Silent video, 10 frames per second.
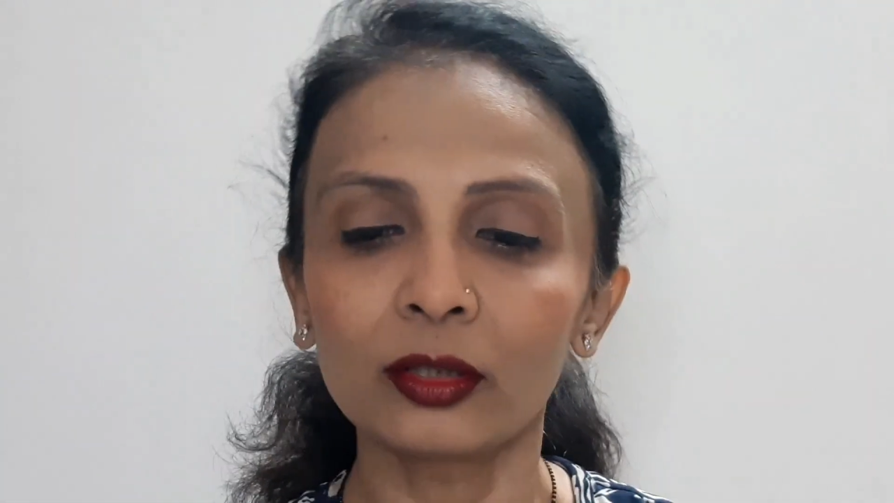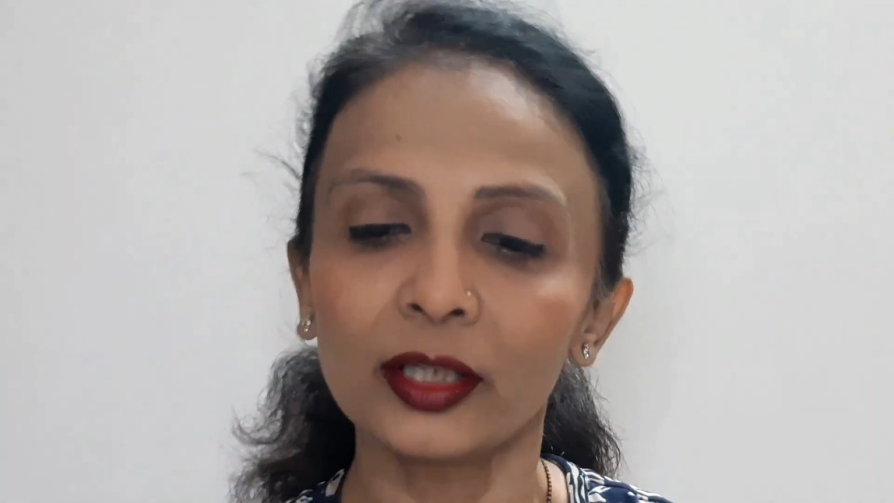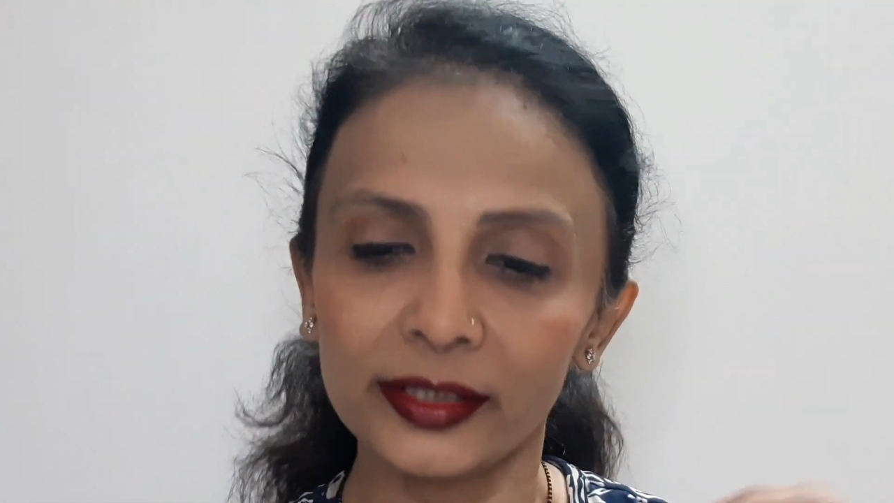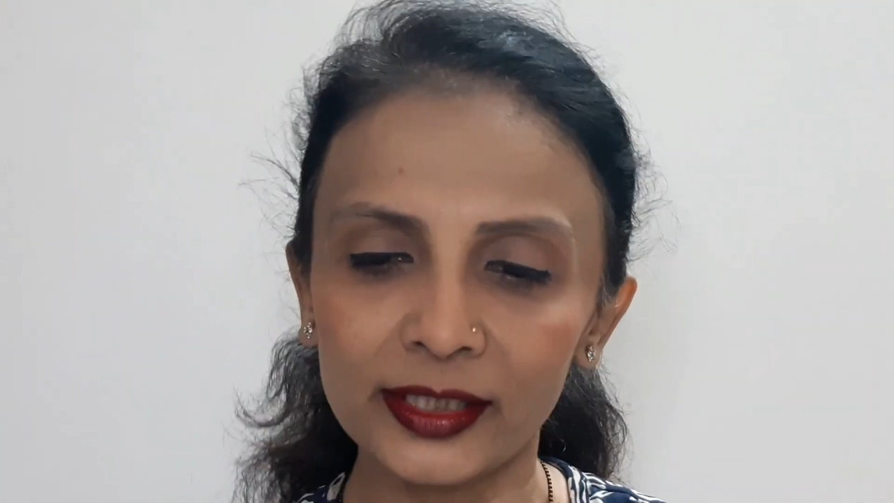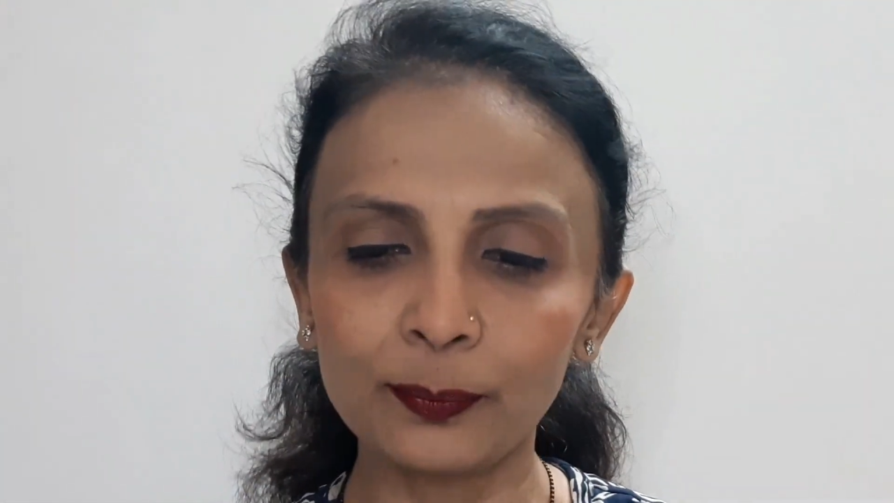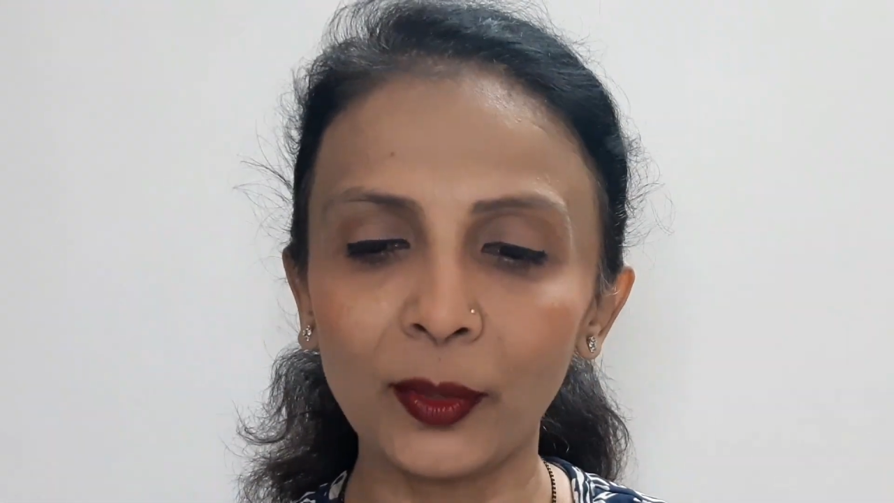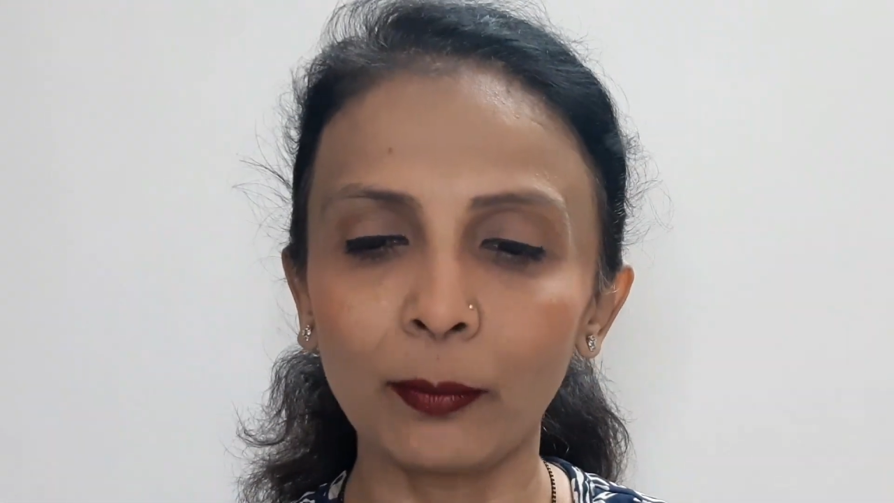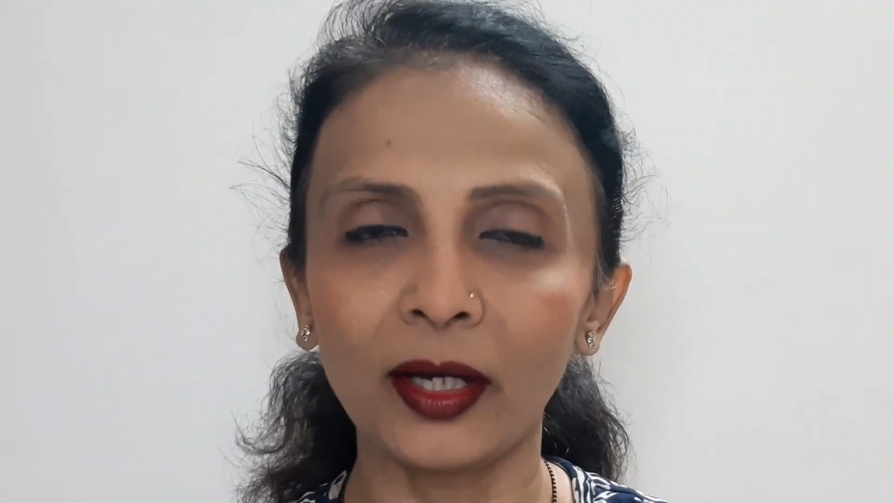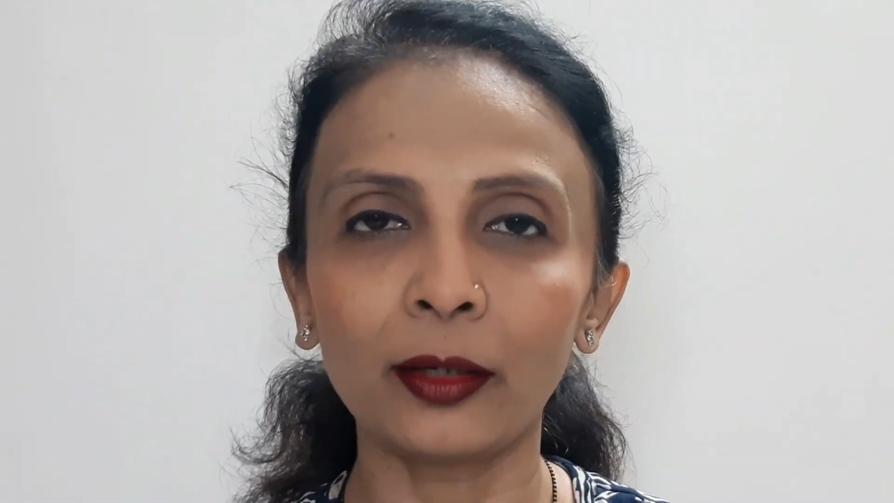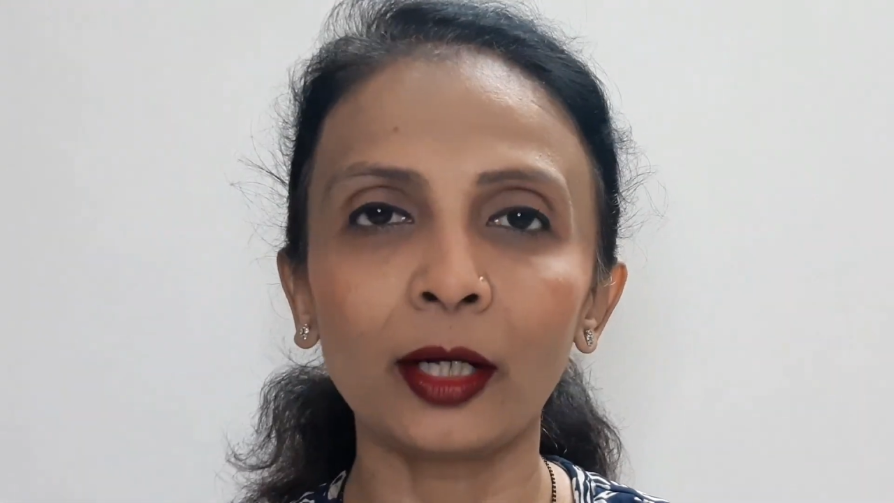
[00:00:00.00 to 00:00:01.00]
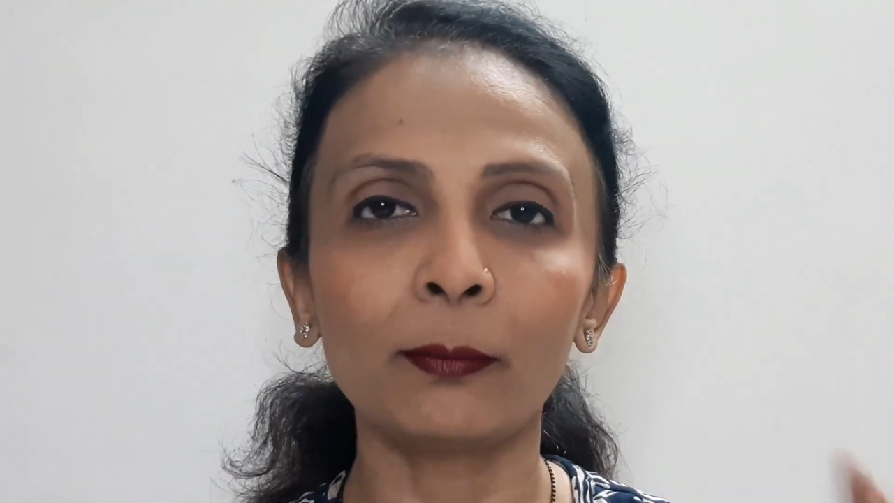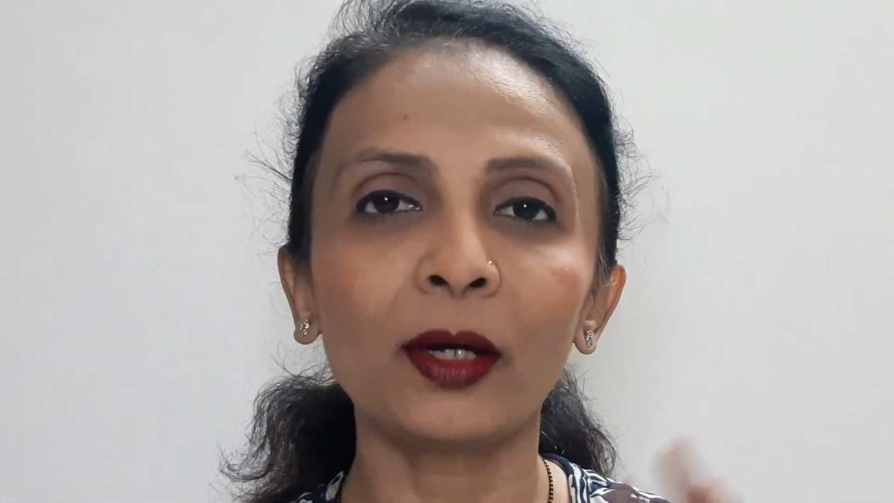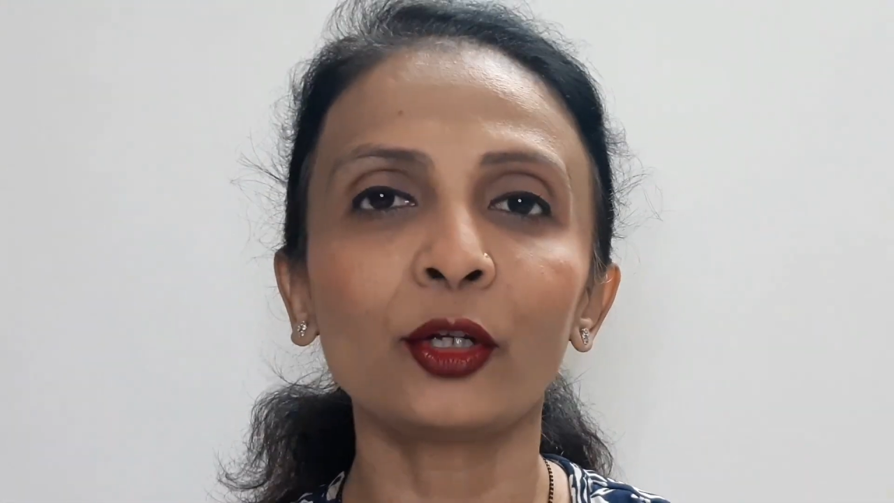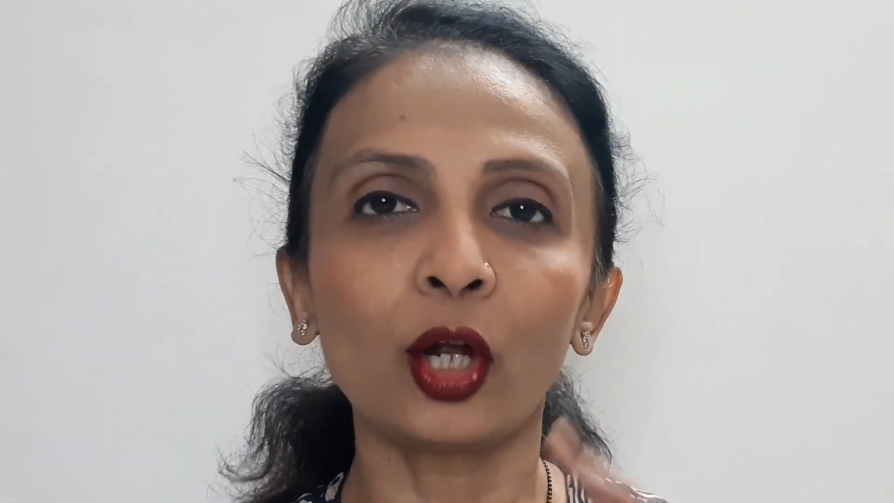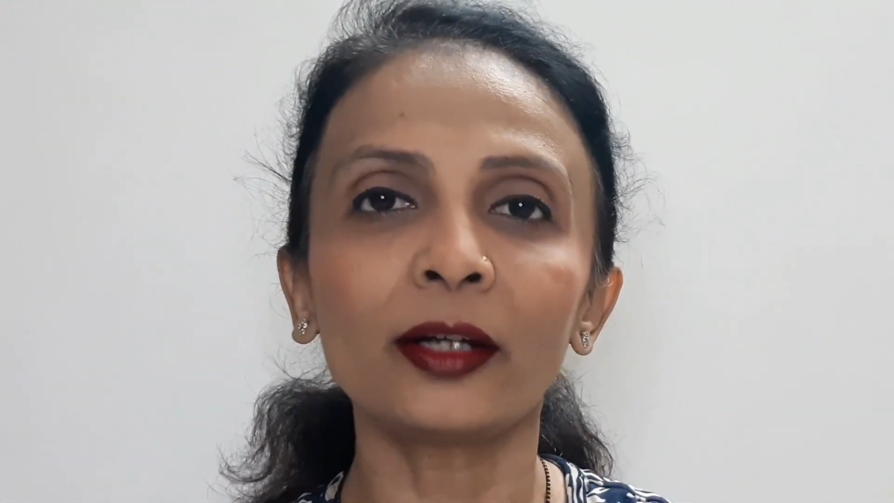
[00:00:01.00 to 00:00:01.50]
It is pigmented
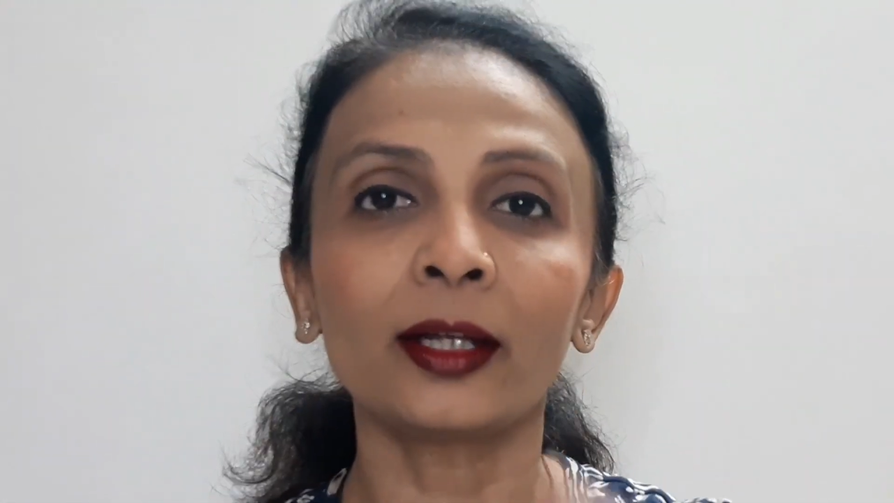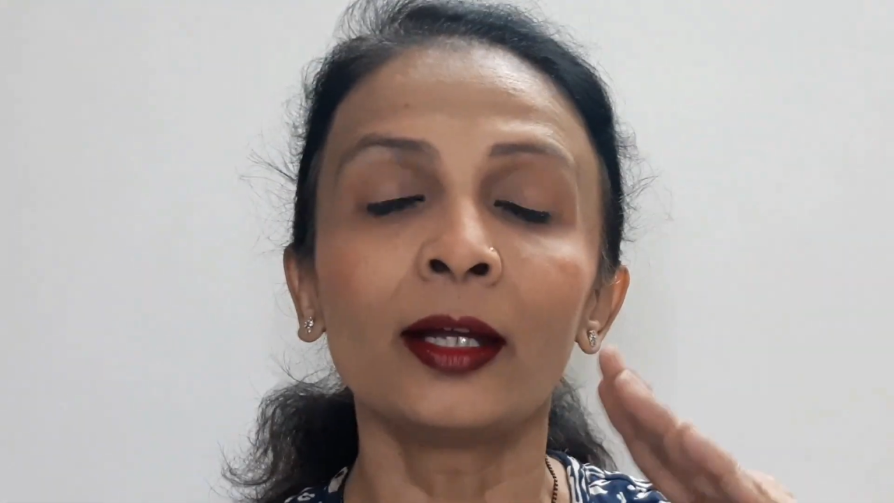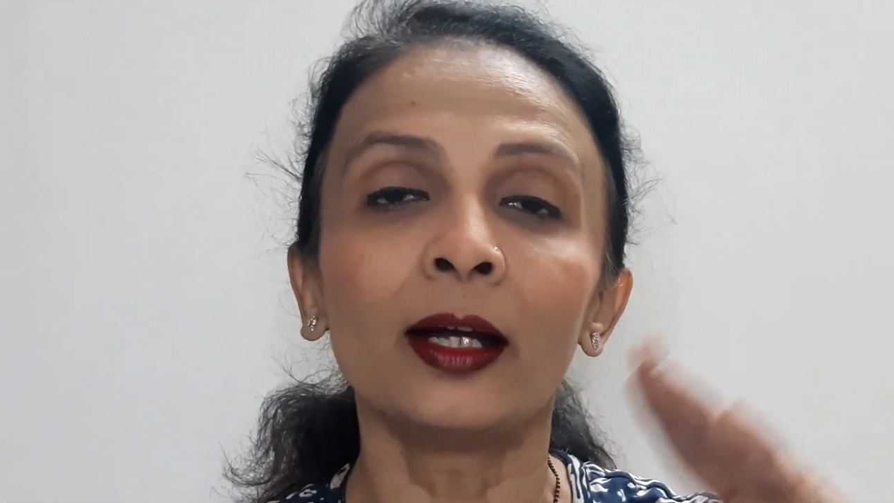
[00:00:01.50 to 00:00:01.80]
but not